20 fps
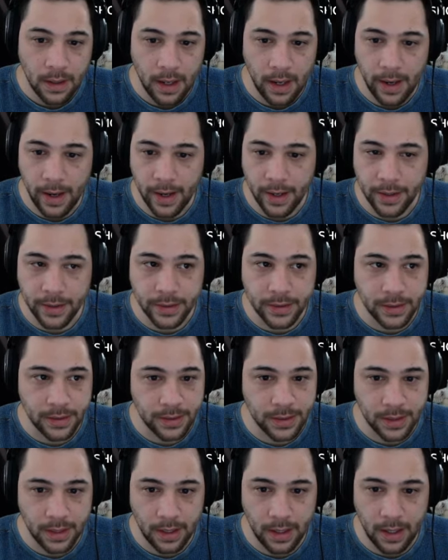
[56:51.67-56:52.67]

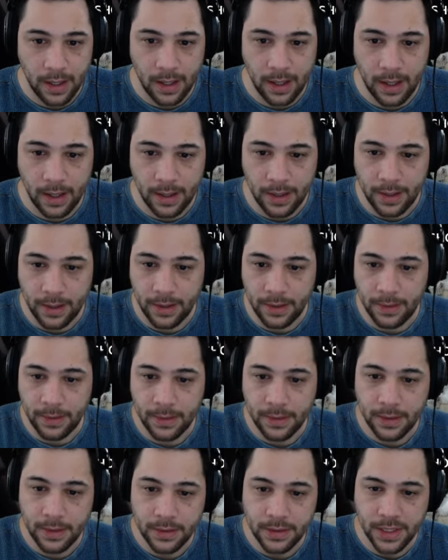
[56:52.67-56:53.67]
And
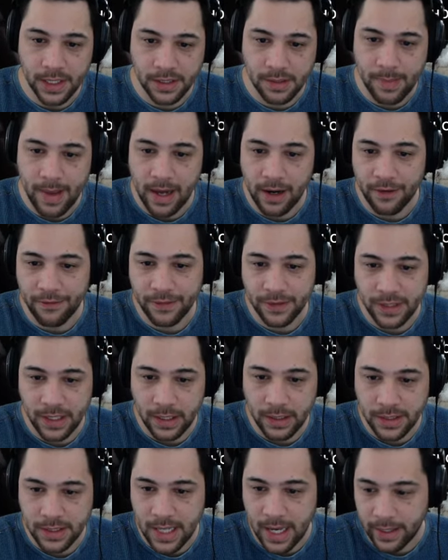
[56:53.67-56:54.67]
doesn't matter if it's
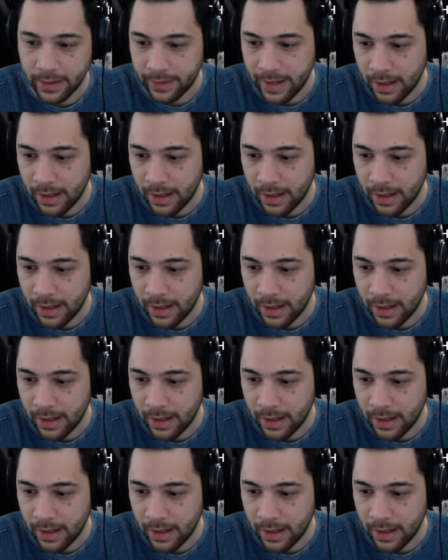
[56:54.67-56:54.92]
inside or